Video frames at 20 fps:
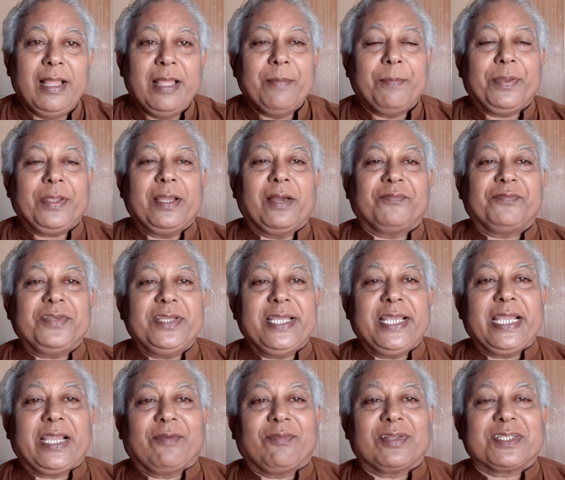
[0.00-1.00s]
P of E
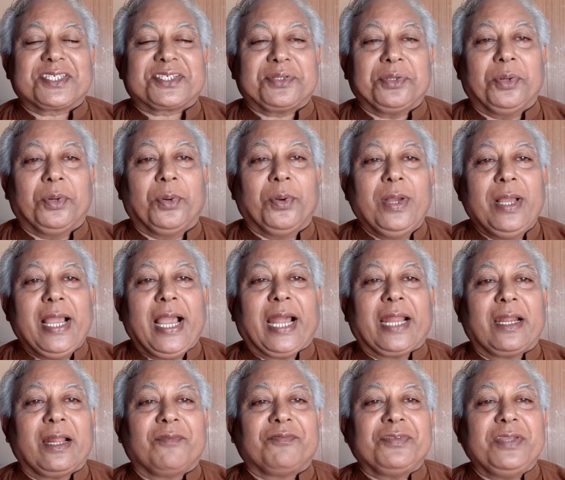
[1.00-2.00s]
equals to
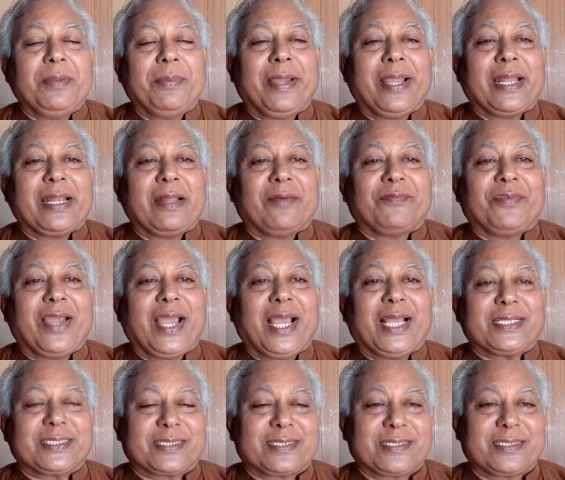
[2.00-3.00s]
N of E by N of
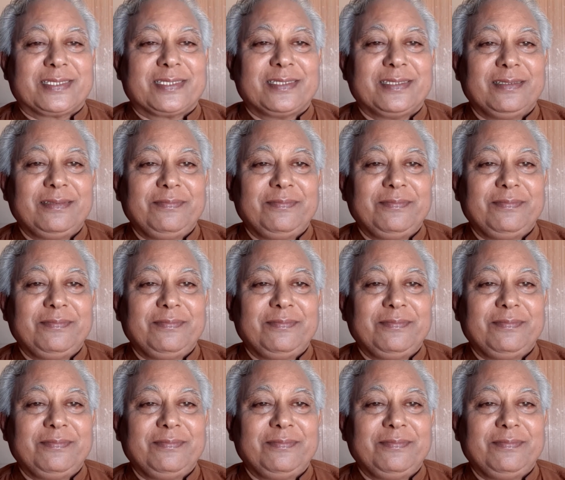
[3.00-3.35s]
S.